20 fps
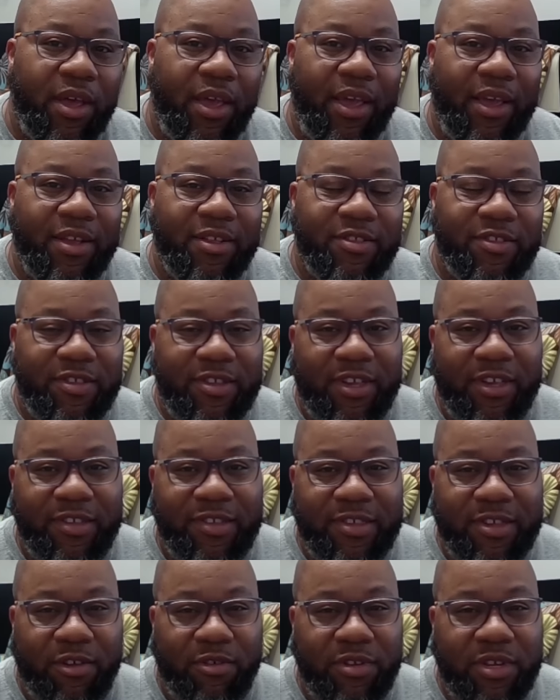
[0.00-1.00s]
and
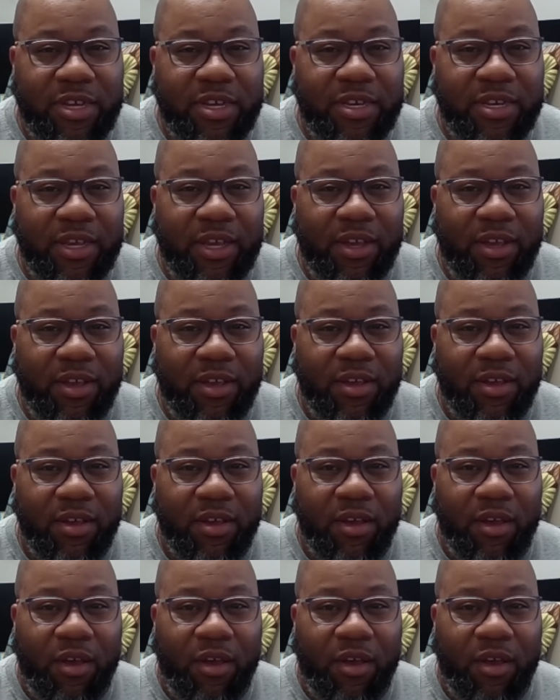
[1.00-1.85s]
CSL-DD.